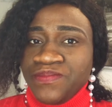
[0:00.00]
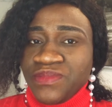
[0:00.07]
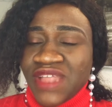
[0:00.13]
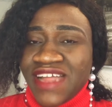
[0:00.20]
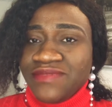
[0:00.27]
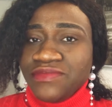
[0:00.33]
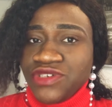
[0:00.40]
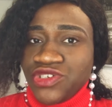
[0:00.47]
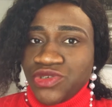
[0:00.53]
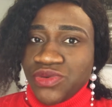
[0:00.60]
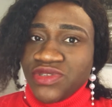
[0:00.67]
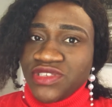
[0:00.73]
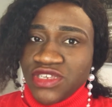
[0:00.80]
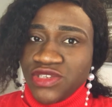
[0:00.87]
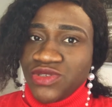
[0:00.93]

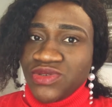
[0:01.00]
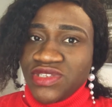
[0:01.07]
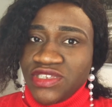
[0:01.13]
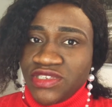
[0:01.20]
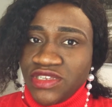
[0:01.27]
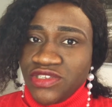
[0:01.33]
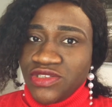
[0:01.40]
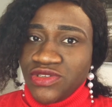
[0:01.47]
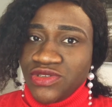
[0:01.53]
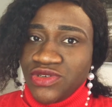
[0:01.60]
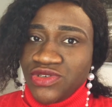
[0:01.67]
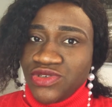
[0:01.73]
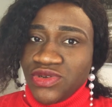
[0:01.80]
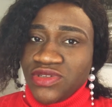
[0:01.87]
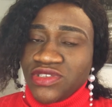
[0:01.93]
admissions into these
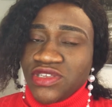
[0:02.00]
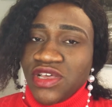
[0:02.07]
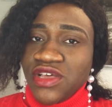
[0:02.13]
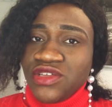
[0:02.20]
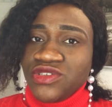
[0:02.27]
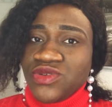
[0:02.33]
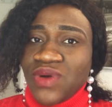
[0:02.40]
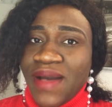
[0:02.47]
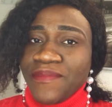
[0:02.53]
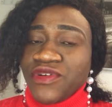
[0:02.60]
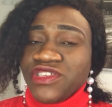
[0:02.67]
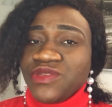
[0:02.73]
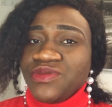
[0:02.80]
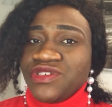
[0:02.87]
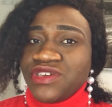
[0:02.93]
institutions. So I'm
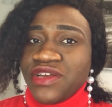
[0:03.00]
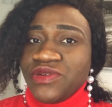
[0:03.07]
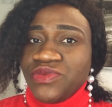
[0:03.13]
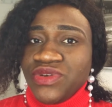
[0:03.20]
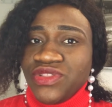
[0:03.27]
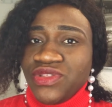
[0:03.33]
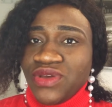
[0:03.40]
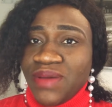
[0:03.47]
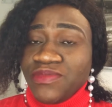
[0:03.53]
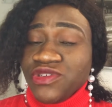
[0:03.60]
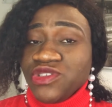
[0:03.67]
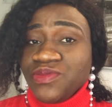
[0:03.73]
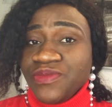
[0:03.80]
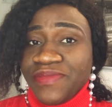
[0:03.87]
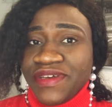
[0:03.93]
going to be sharing with you, I'm going
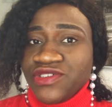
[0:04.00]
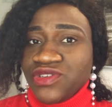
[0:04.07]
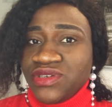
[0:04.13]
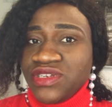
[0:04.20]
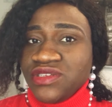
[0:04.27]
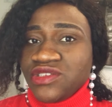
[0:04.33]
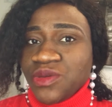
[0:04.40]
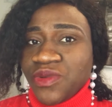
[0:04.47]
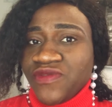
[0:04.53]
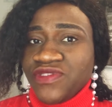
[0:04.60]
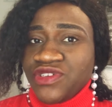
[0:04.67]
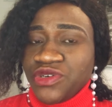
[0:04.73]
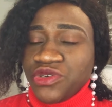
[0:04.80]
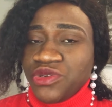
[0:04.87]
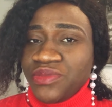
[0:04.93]
to be mentioning some of the
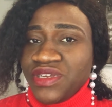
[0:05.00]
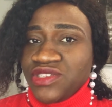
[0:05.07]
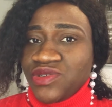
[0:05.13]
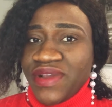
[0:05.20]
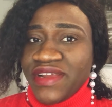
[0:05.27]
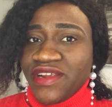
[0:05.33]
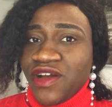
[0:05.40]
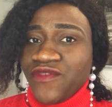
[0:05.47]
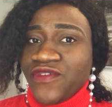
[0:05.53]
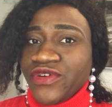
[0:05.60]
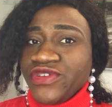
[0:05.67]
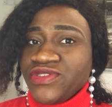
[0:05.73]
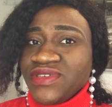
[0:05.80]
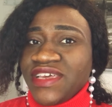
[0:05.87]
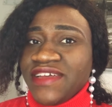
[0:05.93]
documents right now for
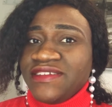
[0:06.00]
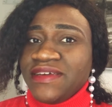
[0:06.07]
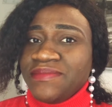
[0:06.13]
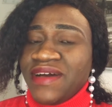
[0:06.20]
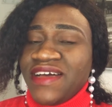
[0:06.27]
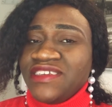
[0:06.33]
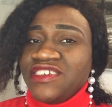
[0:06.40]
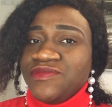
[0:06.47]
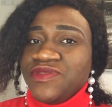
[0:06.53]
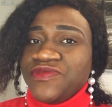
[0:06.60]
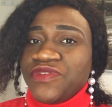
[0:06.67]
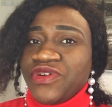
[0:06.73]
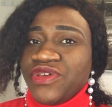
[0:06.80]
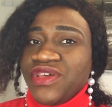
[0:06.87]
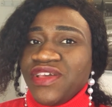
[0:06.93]
you to get them handy
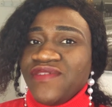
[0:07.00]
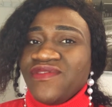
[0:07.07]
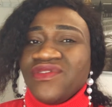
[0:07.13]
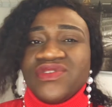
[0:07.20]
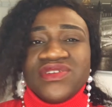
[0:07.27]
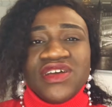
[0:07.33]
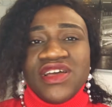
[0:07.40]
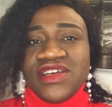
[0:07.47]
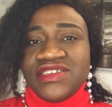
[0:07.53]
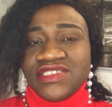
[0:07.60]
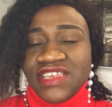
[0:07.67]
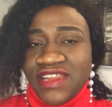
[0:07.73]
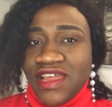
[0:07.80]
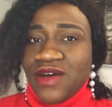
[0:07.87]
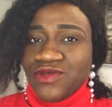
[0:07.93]
before you even
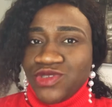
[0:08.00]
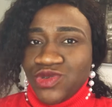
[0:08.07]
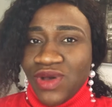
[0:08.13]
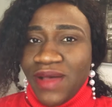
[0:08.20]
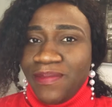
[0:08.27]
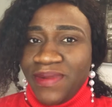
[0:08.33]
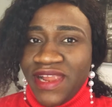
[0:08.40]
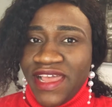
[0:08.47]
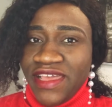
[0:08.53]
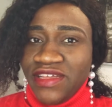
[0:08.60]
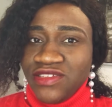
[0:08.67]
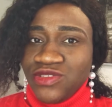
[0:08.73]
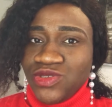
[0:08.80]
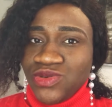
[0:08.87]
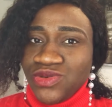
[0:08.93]
set out to apply
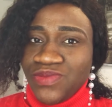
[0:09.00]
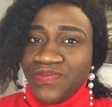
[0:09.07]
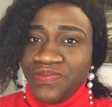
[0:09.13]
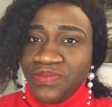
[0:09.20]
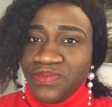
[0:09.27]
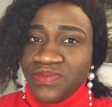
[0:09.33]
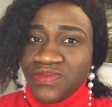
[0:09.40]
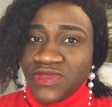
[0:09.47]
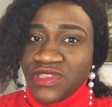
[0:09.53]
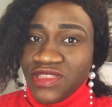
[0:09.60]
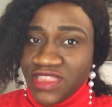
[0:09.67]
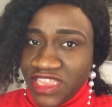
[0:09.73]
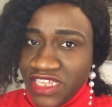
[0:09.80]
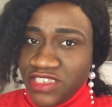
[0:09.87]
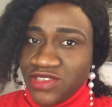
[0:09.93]
to
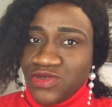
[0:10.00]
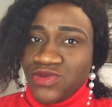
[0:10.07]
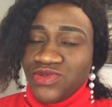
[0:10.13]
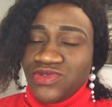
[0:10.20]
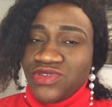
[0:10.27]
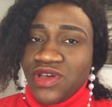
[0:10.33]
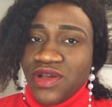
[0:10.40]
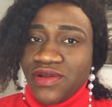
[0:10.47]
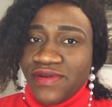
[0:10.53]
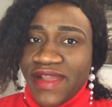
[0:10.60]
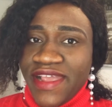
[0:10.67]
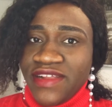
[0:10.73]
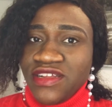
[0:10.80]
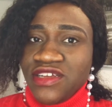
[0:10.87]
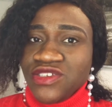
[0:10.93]
these schools,
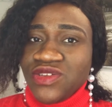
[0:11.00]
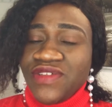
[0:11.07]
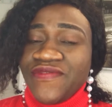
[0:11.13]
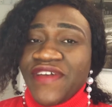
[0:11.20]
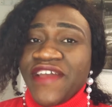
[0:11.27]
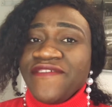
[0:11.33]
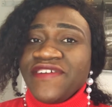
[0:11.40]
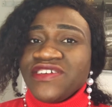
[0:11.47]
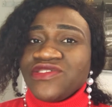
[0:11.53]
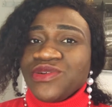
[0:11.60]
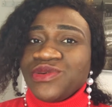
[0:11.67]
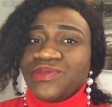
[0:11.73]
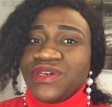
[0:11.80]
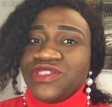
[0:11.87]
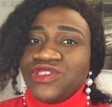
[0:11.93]
right? So the very first
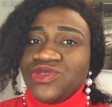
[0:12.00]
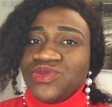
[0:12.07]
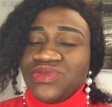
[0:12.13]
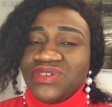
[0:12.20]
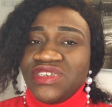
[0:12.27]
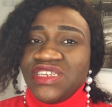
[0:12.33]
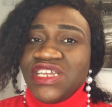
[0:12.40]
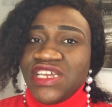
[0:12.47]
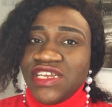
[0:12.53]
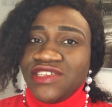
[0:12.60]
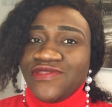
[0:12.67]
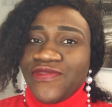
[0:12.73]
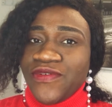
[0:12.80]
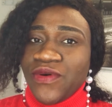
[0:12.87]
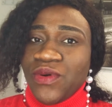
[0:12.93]
document you will need
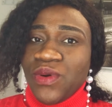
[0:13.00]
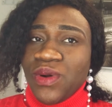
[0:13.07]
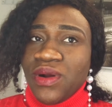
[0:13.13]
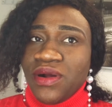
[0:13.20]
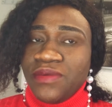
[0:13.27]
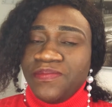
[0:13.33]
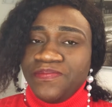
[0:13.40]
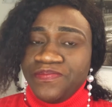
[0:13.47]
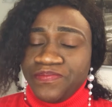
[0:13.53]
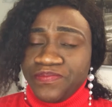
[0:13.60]
for um,